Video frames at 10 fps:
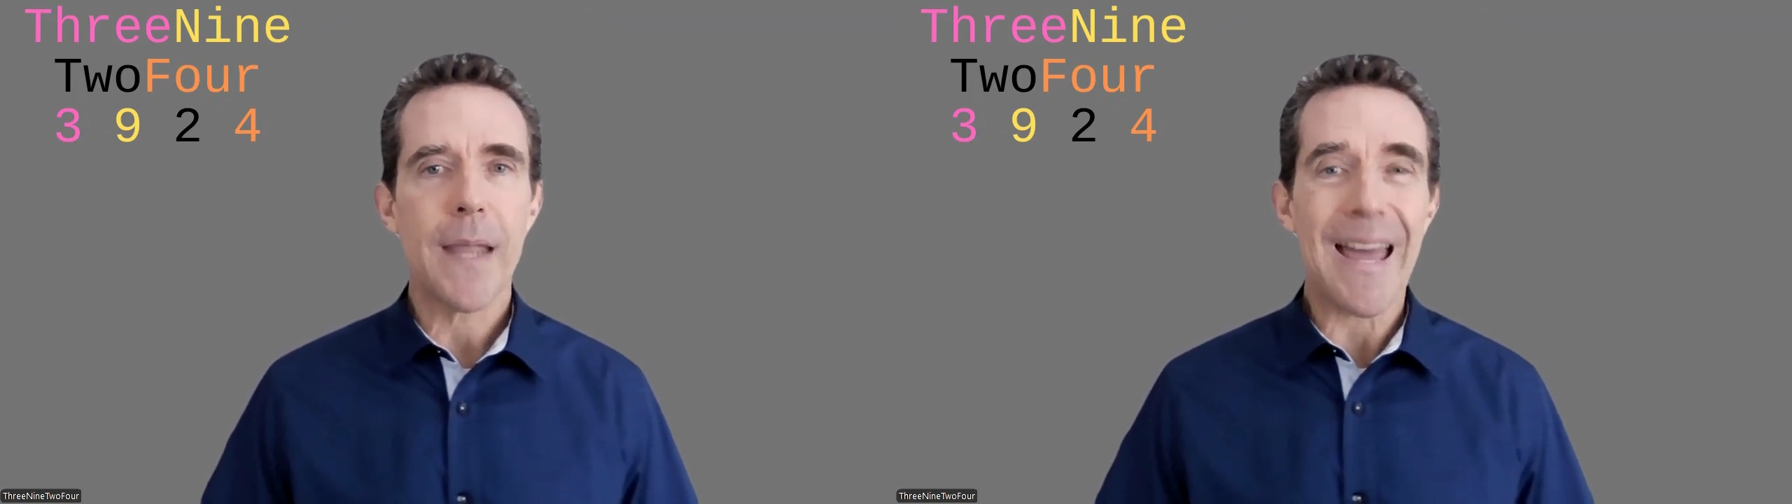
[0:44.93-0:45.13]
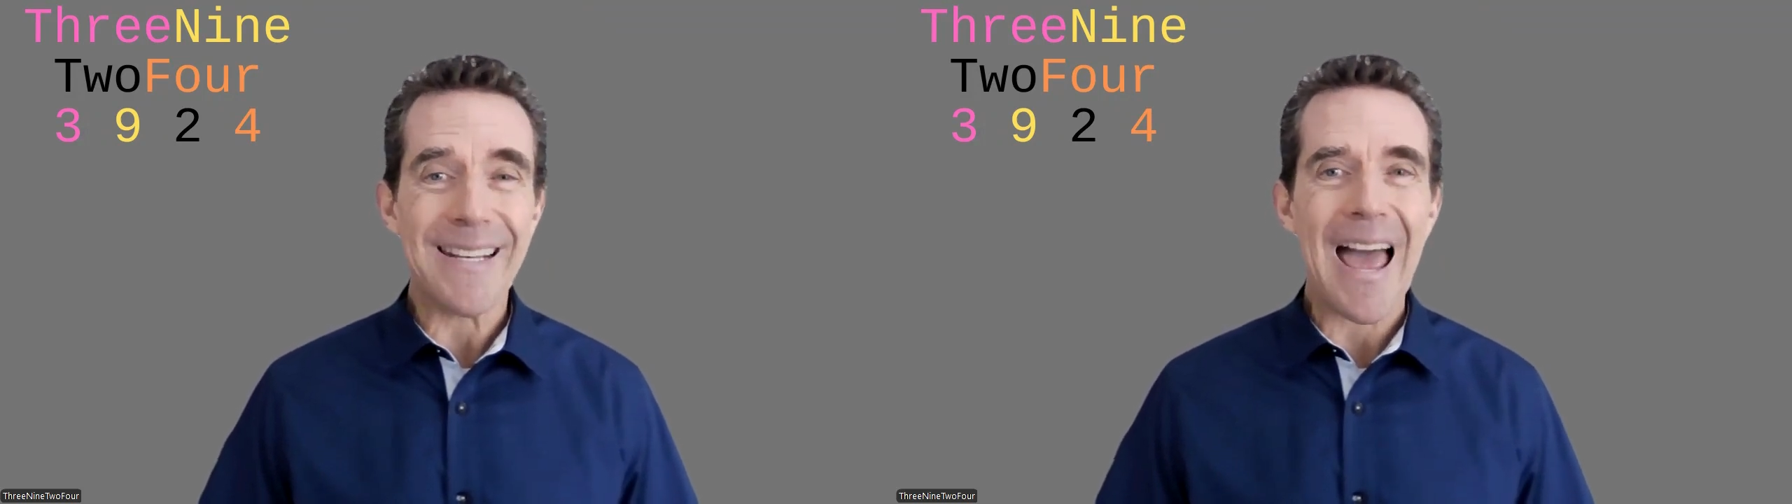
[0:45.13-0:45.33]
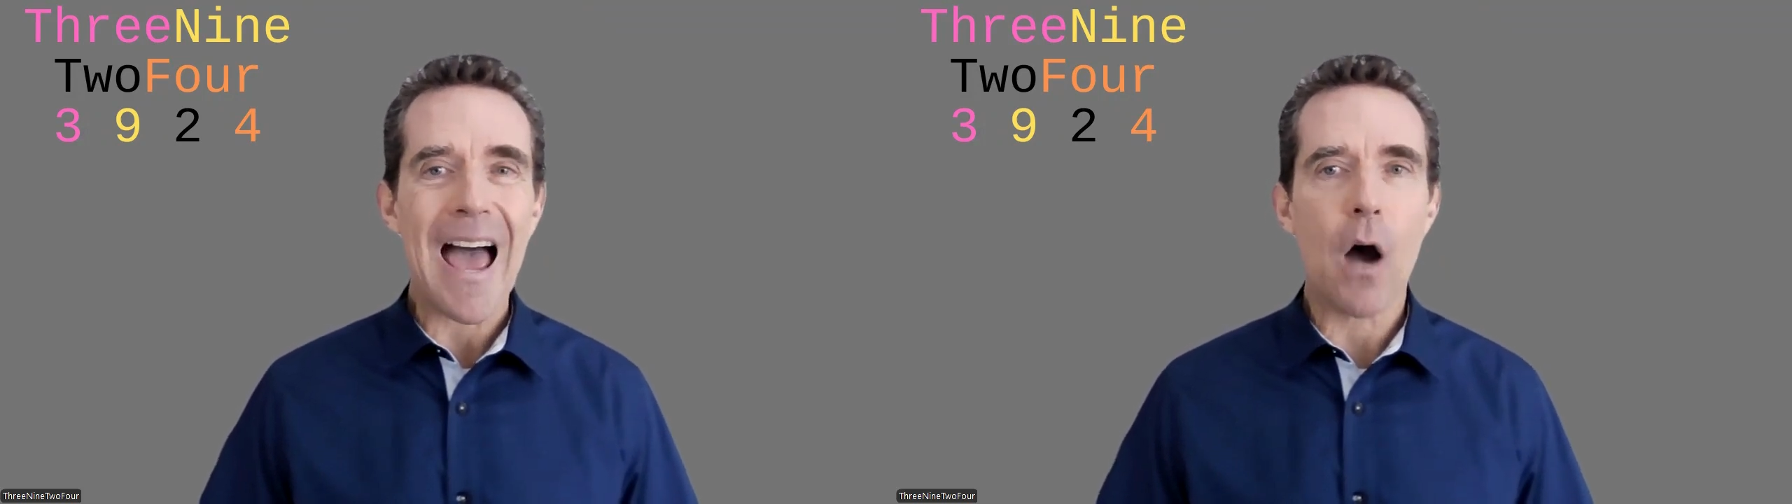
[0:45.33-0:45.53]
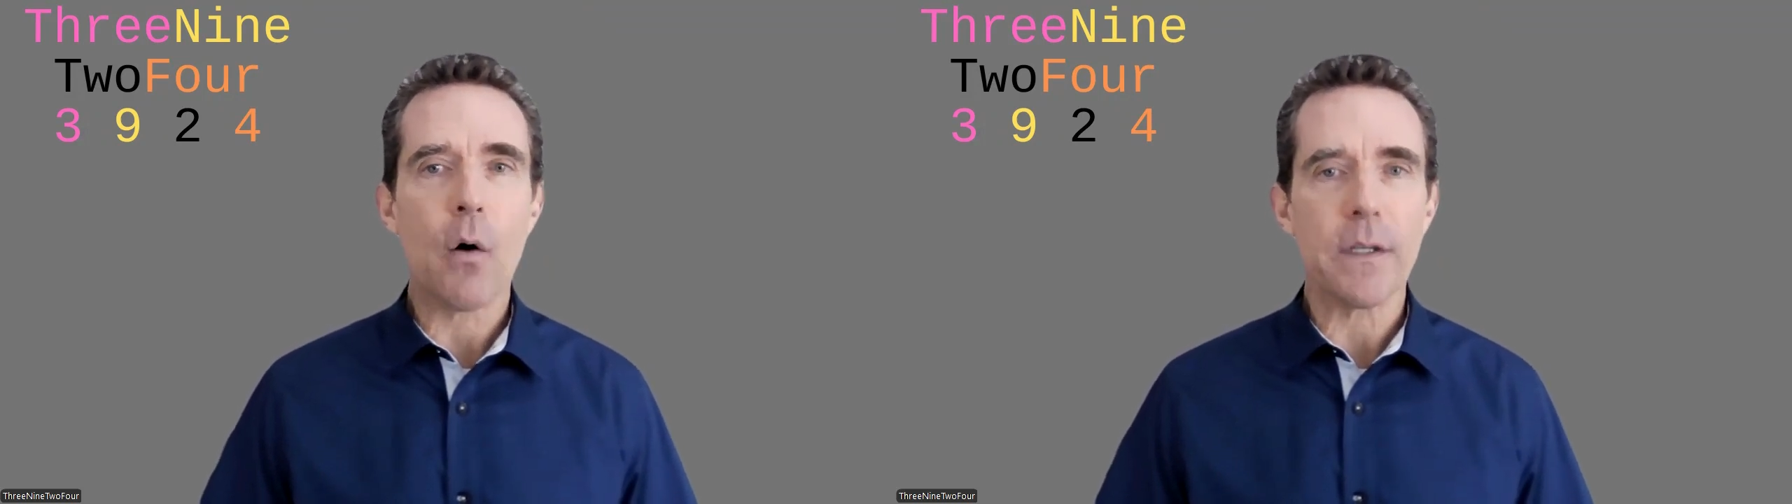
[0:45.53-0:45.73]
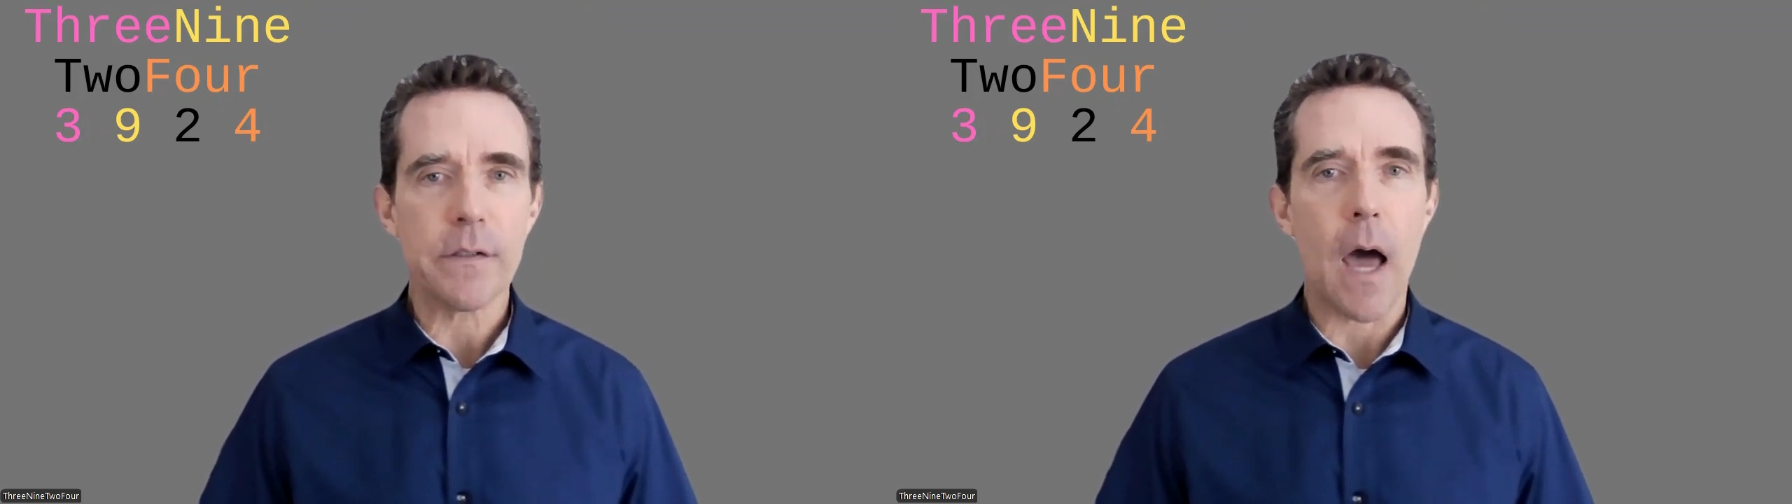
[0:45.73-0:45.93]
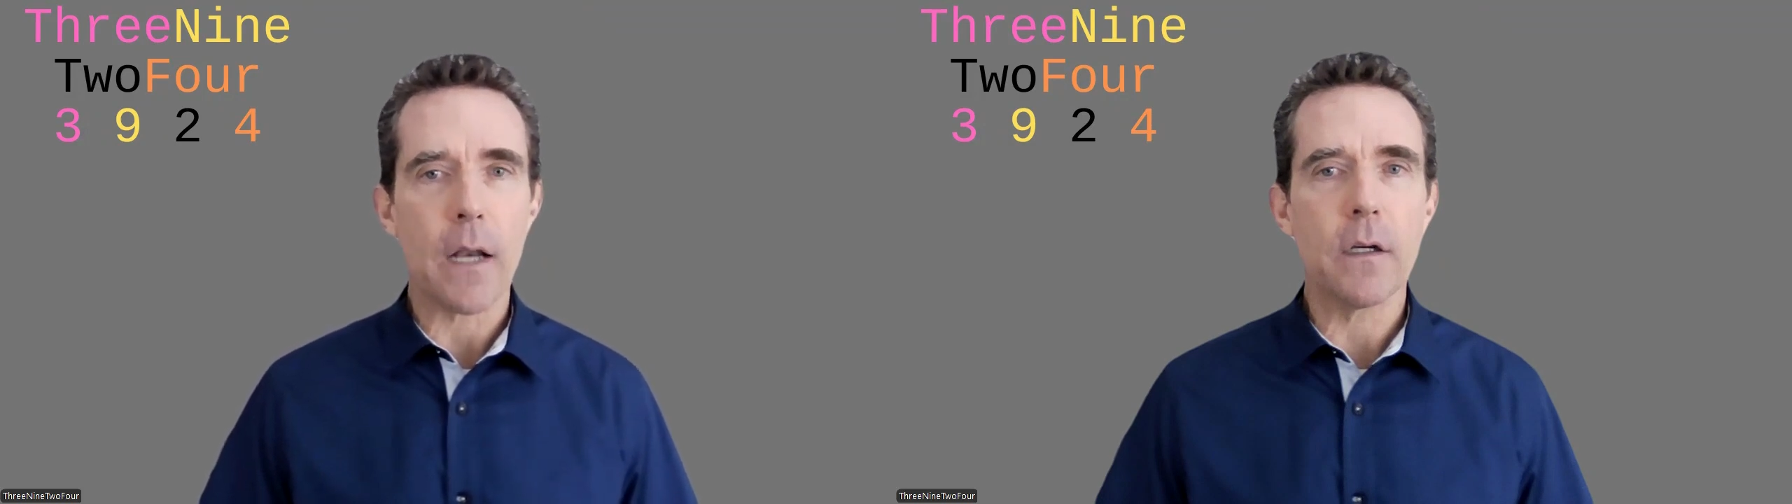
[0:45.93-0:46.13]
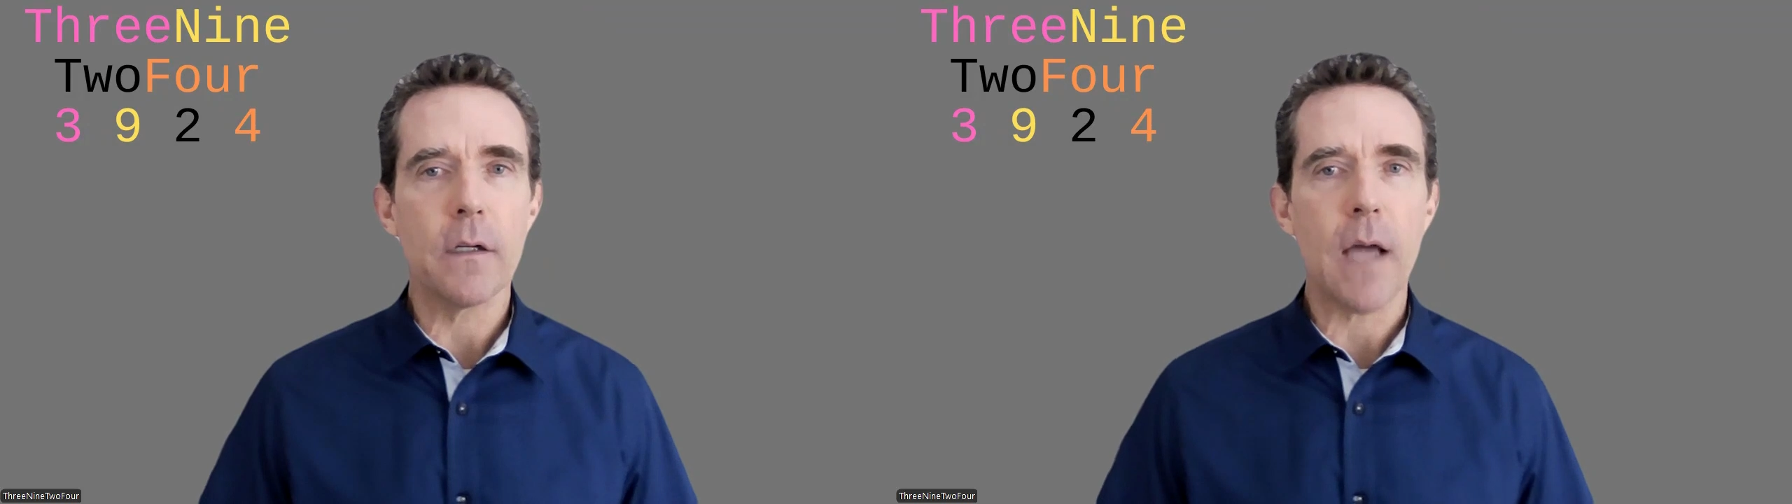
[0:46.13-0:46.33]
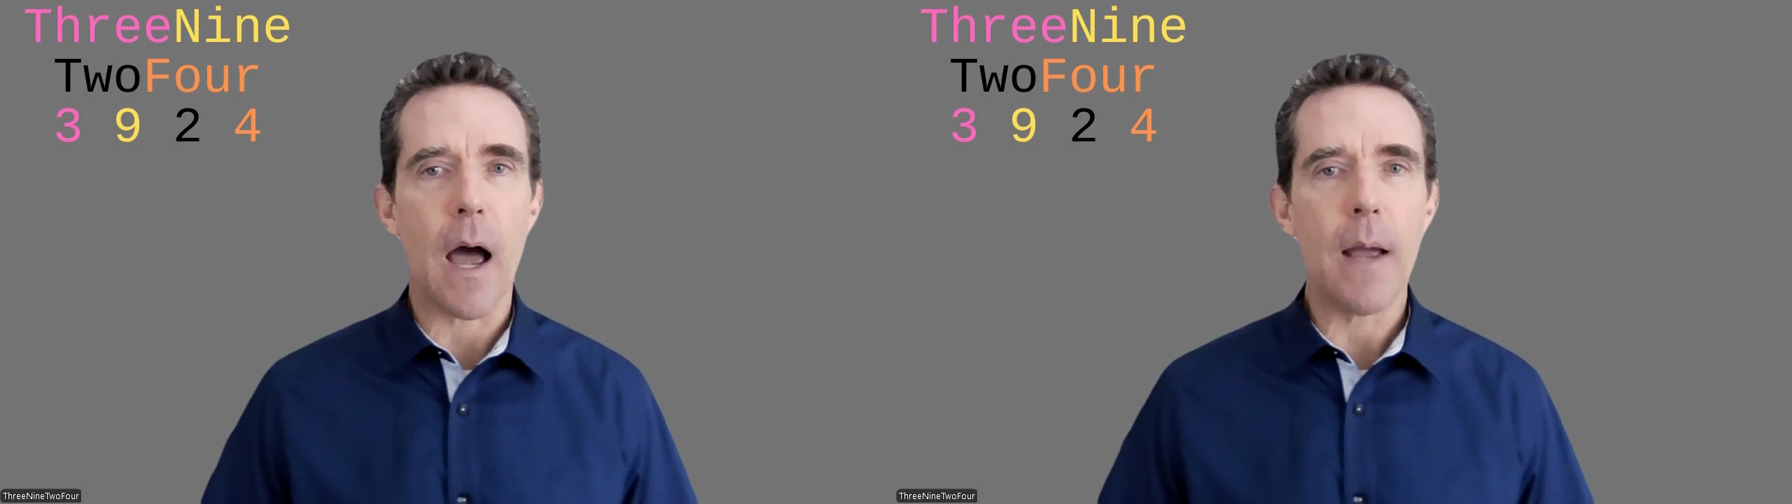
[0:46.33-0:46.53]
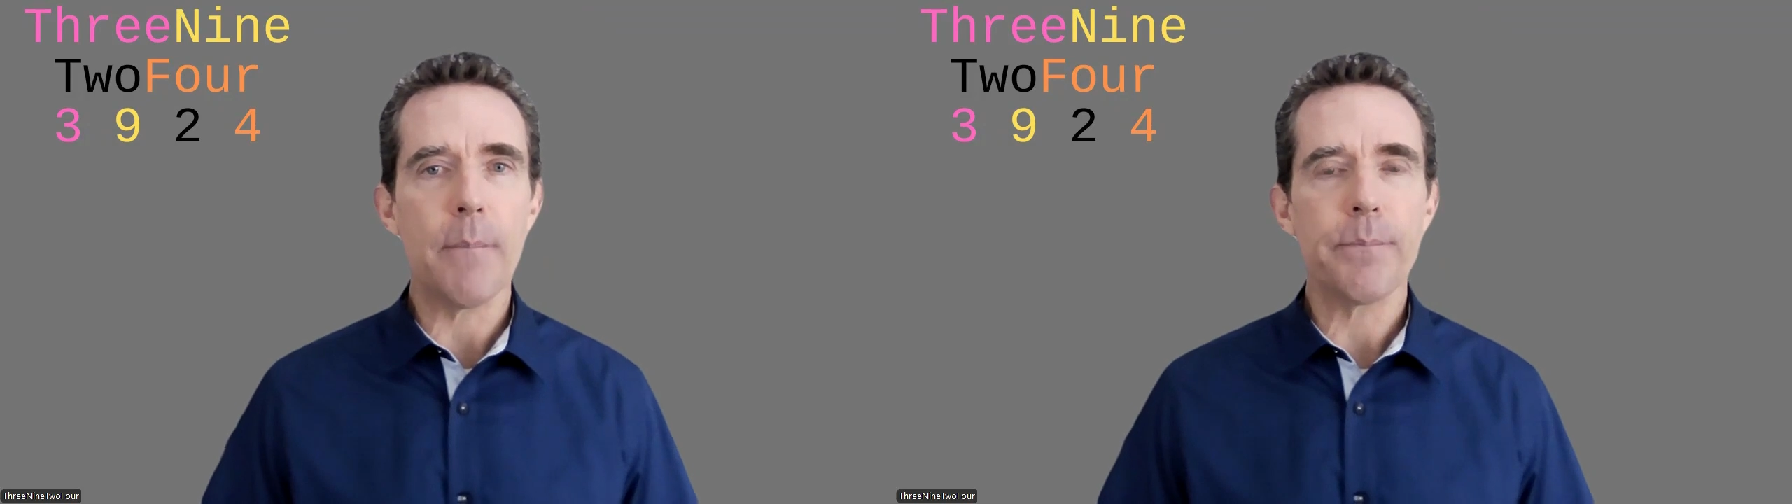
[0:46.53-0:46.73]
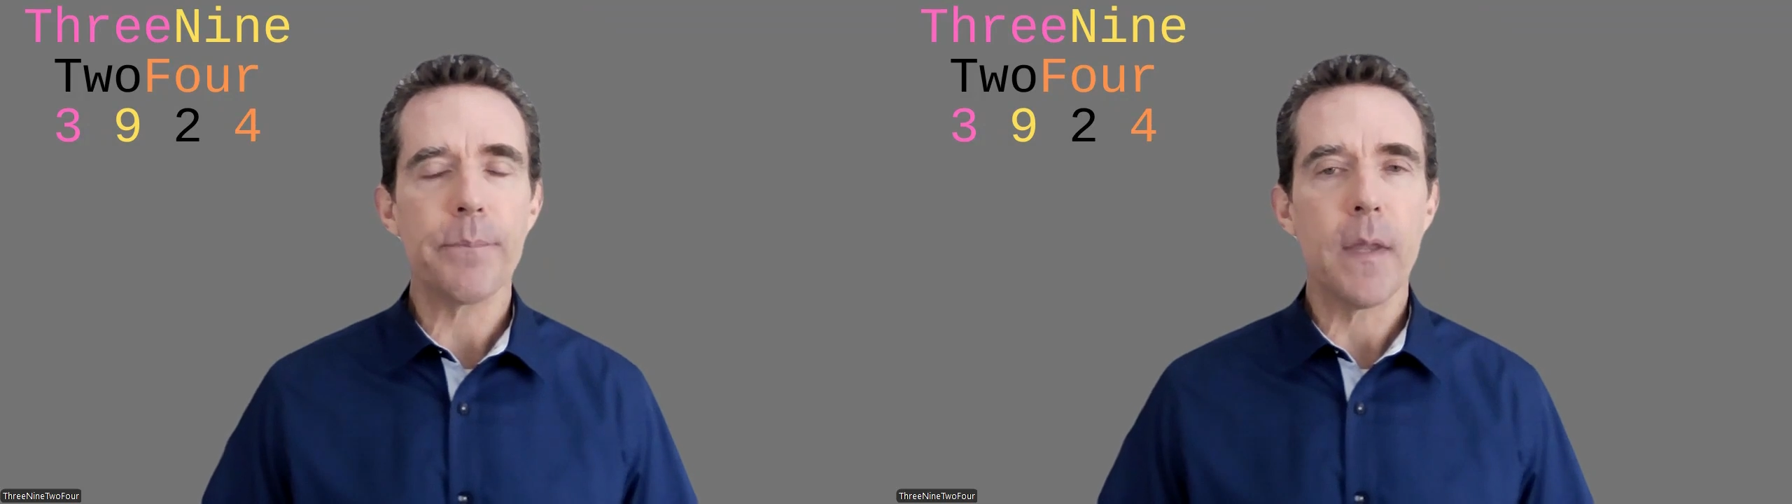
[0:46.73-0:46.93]
and now is not a good
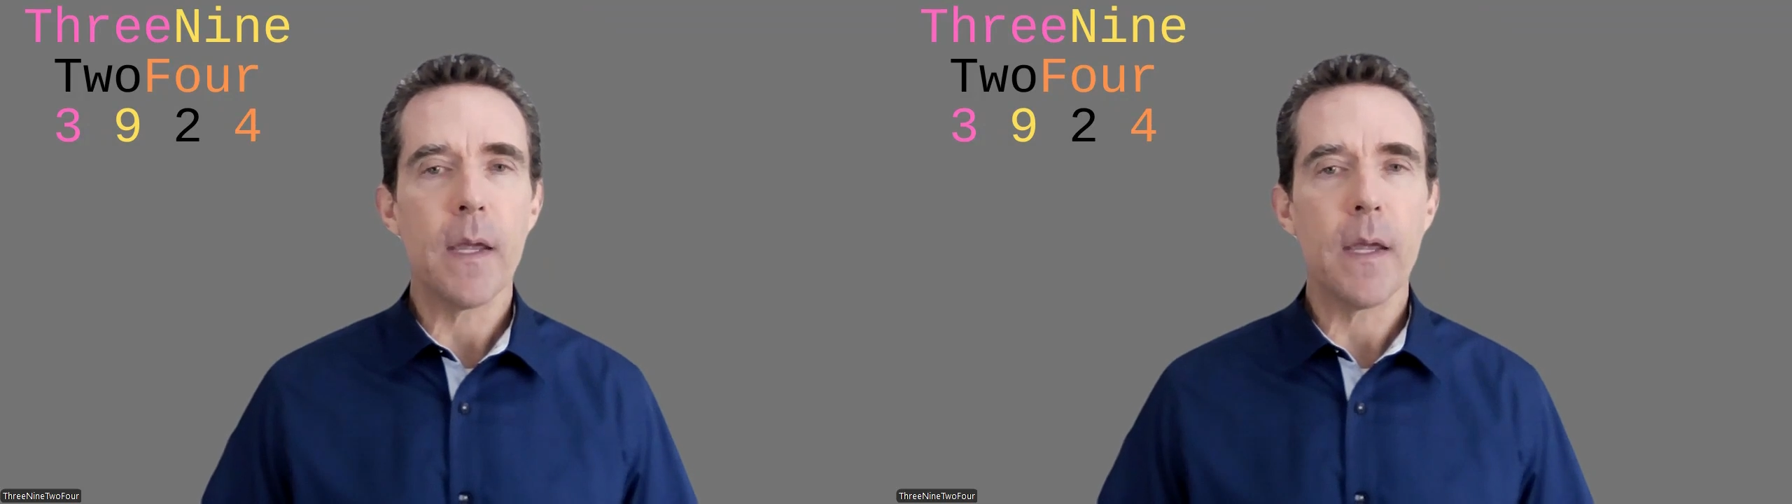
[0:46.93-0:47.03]
time,